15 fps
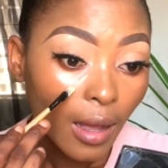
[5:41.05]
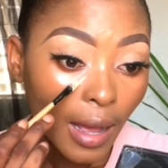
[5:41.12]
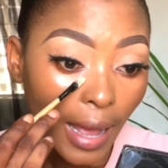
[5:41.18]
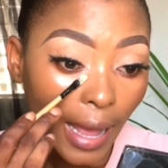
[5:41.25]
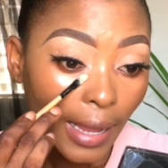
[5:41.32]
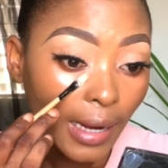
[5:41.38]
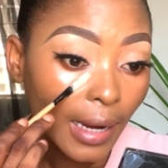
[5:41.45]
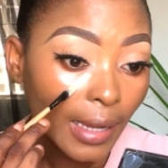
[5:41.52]

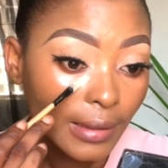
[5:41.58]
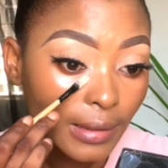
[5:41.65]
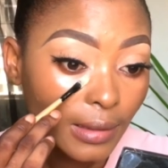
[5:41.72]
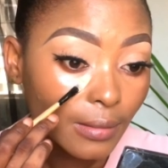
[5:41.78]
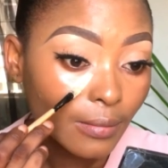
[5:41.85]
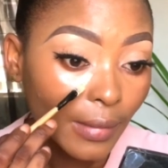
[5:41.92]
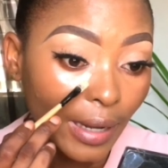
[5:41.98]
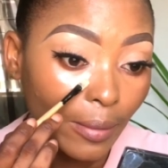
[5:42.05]

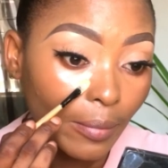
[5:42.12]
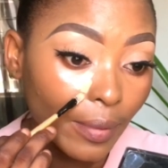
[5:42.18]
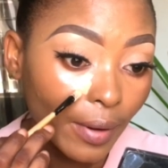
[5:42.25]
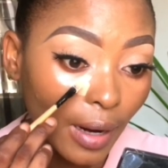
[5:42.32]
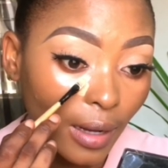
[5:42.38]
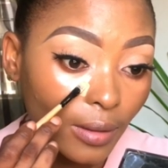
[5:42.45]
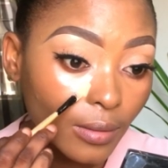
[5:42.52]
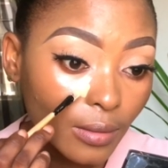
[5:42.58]
highlighting my
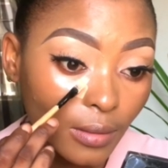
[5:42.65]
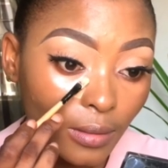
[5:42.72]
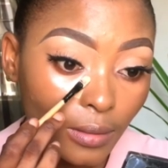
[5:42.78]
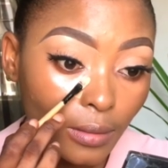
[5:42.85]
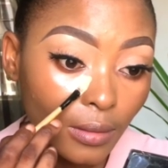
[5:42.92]
brows.